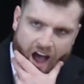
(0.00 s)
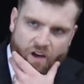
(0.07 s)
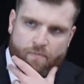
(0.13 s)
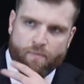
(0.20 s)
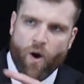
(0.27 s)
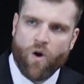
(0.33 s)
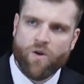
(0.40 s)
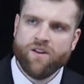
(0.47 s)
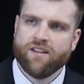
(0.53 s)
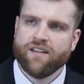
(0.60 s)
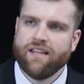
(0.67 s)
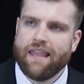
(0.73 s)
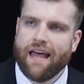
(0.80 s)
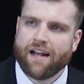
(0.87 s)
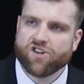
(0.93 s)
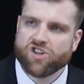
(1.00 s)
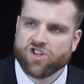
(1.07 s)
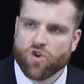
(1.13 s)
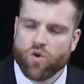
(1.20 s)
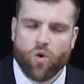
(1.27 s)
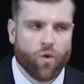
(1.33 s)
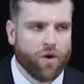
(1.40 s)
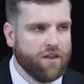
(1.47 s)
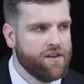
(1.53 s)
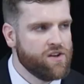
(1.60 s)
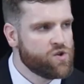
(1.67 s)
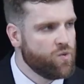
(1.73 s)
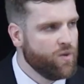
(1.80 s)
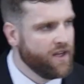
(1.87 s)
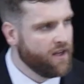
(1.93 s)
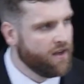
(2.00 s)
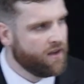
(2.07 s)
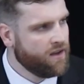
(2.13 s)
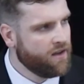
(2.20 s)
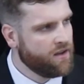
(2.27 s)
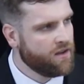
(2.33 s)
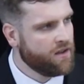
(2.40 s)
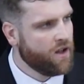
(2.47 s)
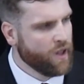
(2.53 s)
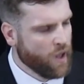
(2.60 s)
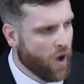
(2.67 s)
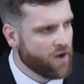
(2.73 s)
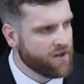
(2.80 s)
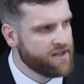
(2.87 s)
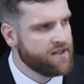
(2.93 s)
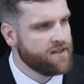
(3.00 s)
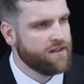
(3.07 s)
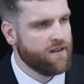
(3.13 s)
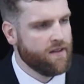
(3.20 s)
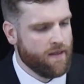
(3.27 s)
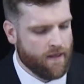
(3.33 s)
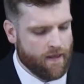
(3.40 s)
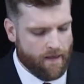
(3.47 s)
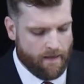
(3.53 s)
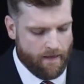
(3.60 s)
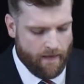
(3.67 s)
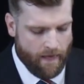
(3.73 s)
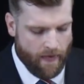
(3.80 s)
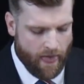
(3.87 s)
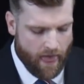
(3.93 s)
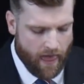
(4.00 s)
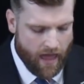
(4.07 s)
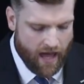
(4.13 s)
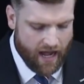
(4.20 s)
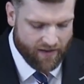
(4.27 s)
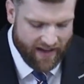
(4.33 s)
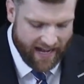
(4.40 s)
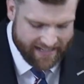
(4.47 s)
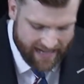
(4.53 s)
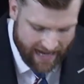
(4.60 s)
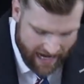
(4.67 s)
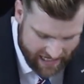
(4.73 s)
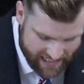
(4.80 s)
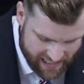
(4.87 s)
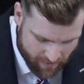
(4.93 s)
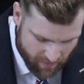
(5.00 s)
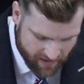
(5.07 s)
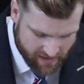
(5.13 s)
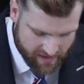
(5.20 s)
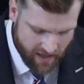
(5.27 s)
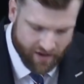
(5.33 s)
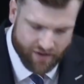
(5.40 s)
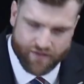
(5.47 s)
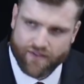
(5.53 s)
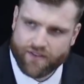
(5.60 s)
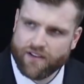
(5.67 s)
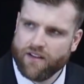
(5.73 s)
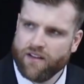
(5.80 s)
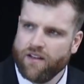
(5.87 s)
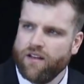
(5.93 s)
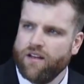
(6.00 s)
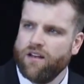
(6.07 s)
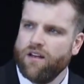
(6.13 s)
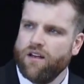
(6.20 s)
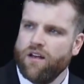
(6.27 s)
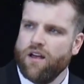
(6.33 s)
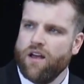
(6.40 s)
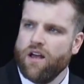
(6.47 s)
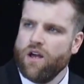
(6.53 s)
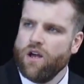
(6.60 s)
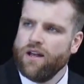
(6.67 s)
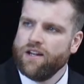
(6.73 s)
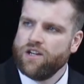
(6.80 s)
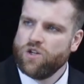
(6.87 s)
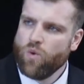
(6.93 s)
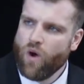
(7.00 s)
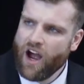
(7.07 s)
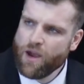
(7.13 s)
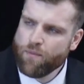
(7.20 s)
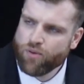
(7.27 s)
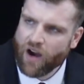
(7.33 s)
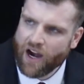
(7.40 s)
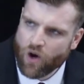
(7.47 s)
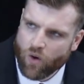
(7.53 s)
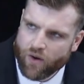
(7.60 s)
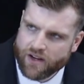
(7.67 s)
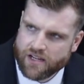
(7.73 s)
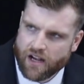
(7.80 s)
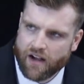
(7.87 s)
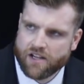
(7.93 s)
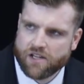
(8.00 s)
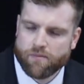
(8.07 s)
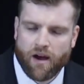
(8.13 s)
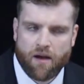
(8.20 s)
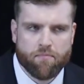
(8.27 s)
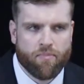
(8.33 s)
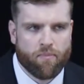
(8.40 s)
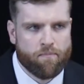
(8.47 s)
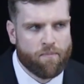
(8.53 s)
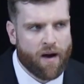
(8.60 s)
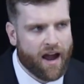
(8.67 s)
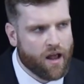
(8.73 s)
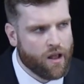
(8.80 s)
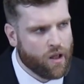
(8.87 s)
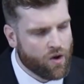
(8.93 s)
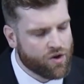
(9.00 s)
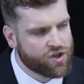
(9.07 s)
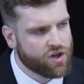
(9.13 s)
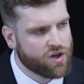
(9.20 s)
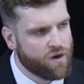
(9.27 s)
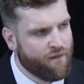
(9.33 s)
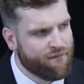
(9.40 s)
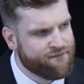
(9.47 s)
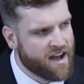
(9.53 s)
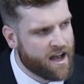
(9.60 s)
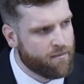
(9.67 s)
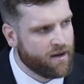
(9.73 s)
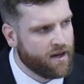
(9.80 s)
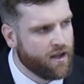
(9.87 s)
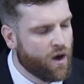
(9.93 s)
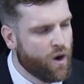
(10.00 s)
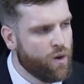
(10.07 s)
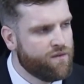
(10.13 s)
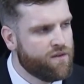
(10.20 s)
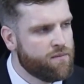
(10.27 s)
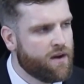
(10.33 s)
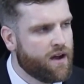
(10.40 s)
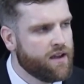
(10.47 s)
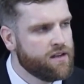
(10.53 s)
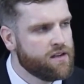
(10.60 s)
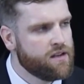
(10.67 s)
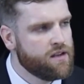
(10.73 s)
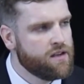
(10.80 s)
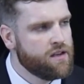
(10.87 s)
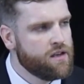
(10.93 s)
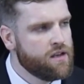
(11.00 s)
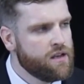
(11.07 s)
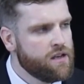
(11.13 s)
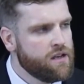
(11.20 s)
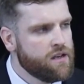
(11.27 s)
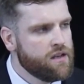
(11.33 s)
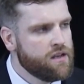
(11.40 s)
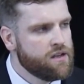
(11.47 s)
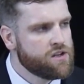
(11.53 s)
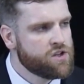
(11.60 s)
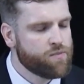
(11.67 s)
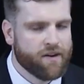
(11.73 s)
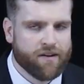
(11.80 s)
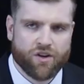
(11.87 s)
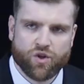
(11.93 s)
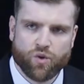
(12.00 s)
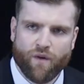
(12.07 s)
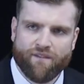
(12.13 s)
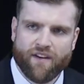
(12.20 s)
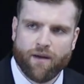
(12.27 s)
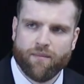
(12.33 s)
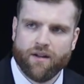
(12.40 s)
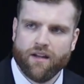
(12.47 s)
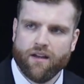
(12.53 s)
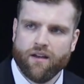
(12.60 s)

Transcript: I've pondered that story this week a lot. And I've had to ask myself do I prioritize my biological family over my spiritual family,